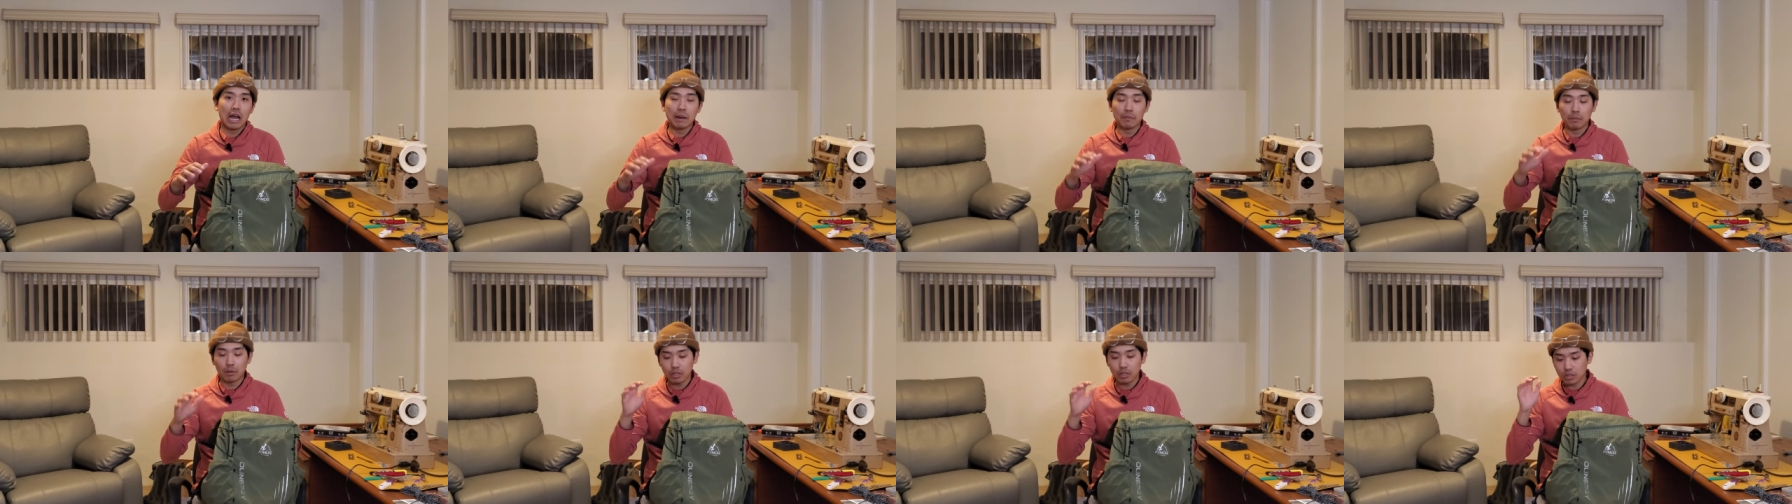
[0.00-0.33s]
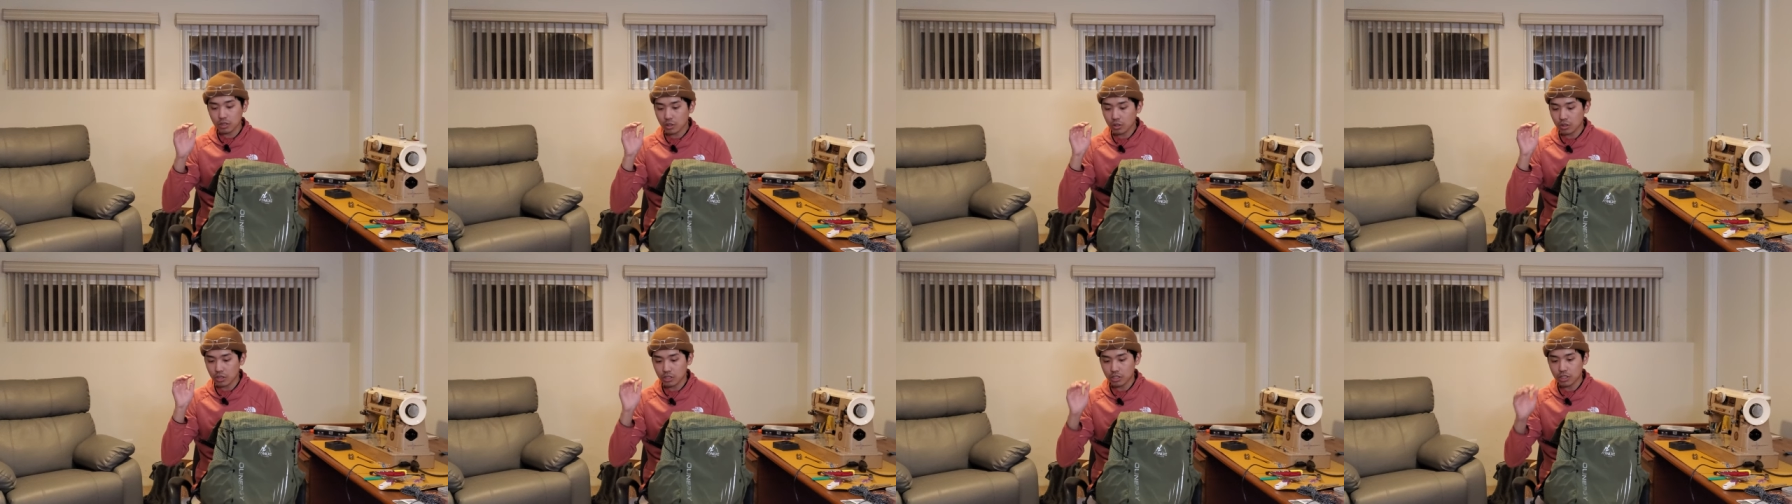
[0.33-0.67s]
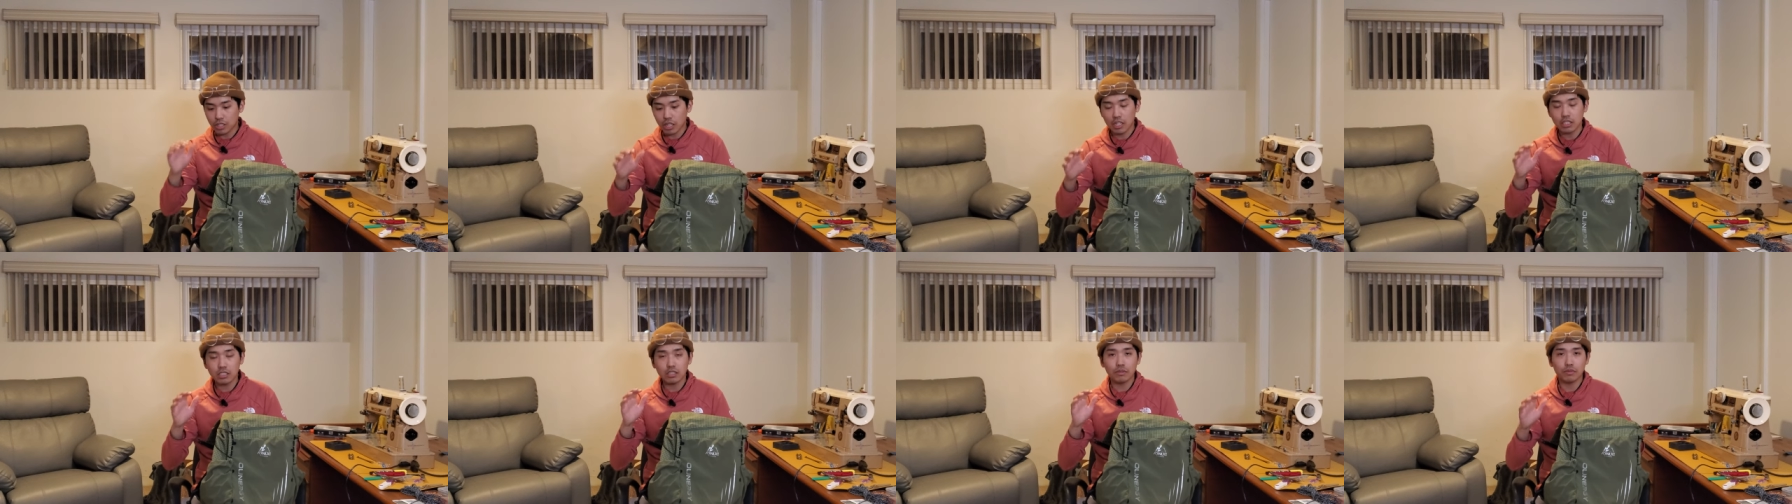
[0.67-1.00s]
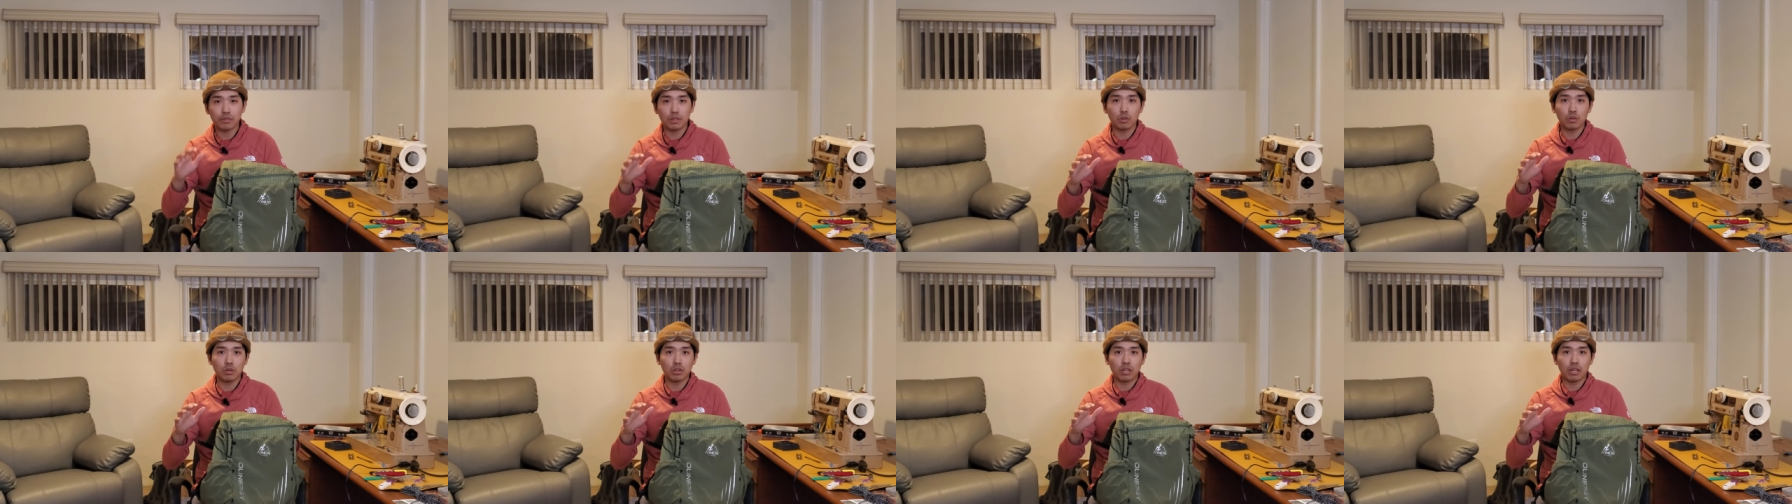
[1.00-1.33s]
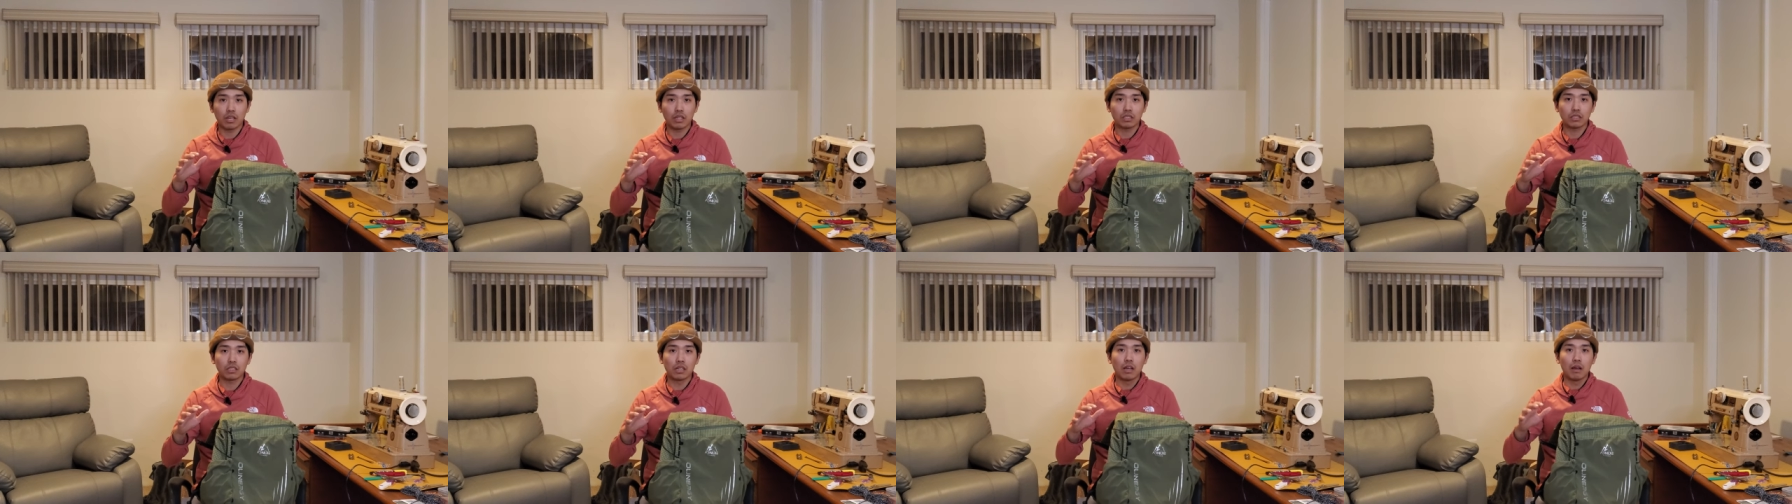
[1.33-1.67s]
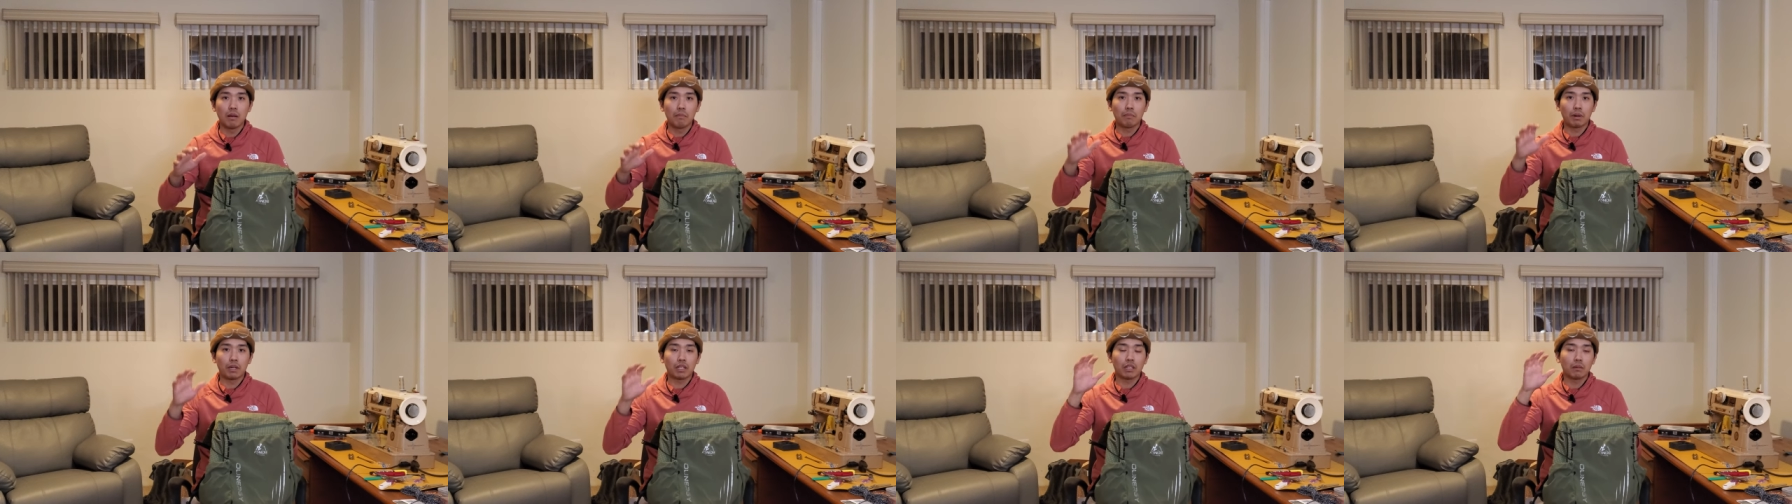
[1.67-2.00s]
I'm also going to change a few things,
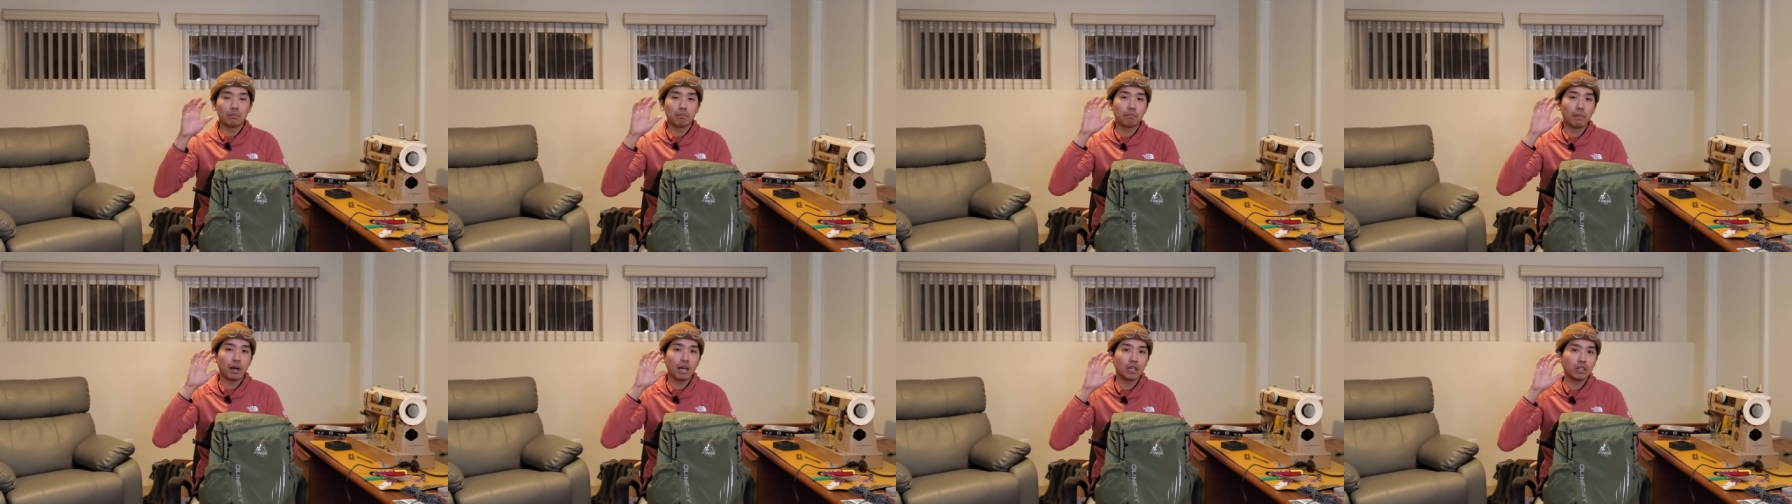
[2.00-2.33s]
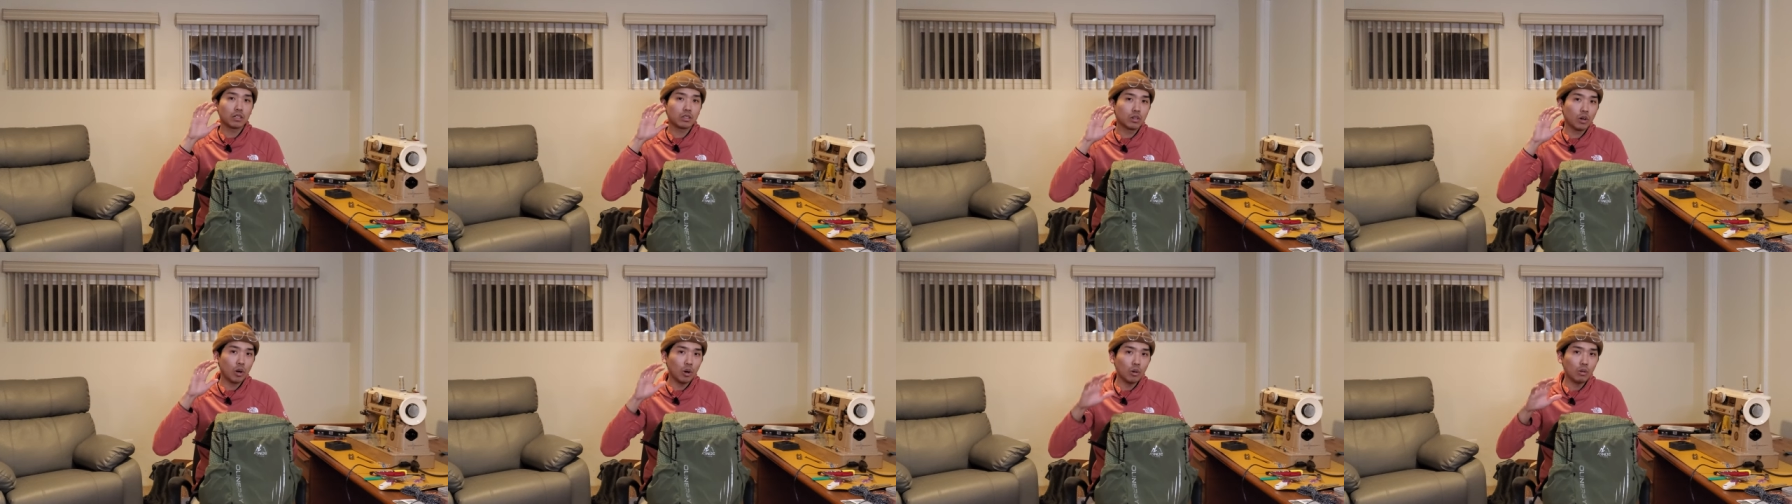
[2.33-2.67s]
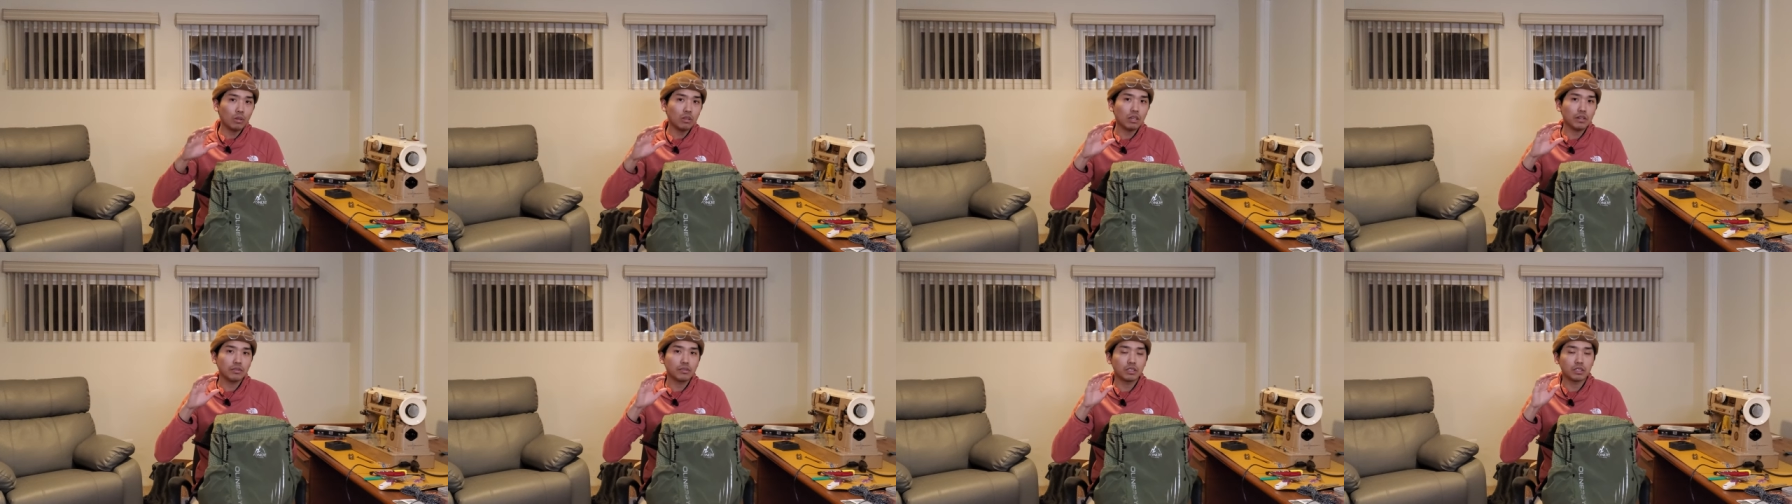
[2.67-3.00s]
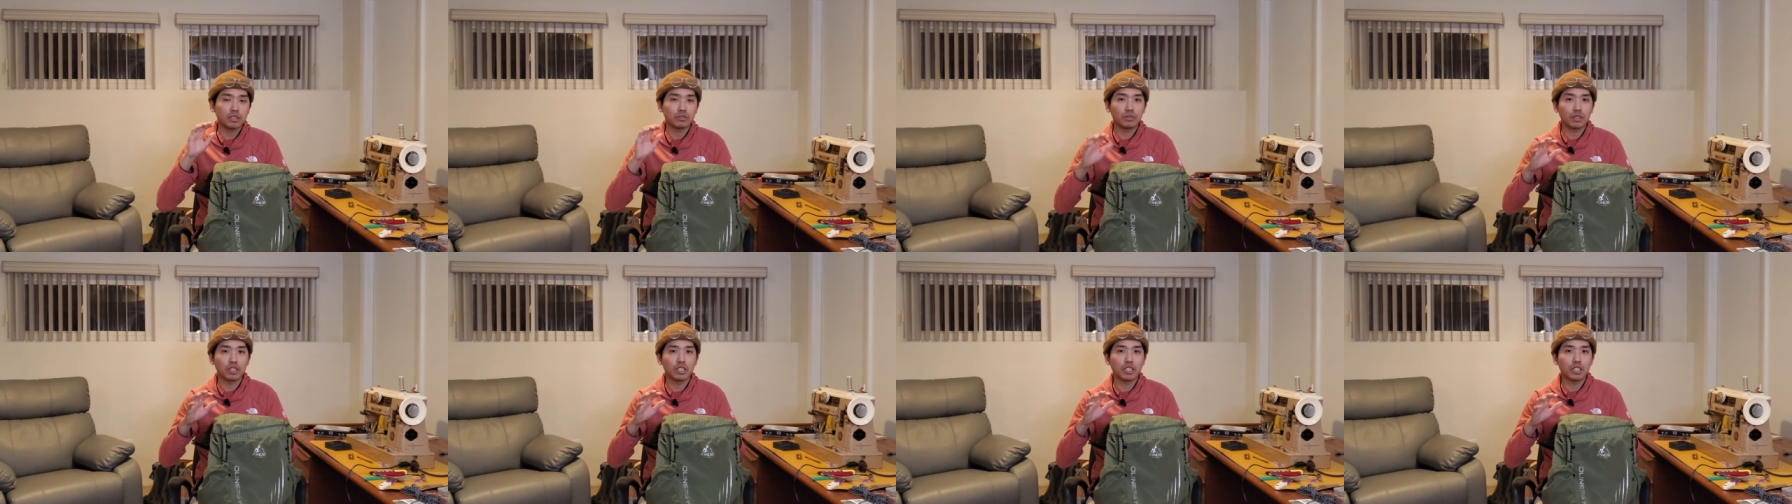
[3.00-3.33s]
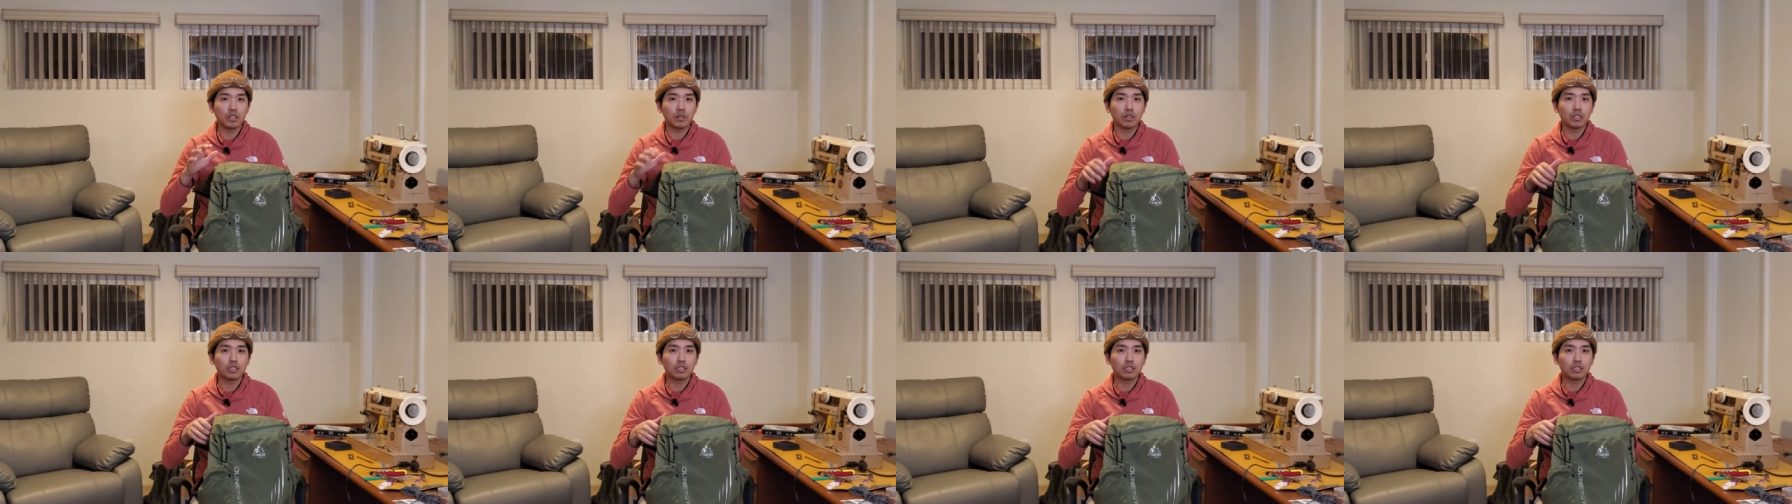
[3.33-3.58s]
but my goal of this video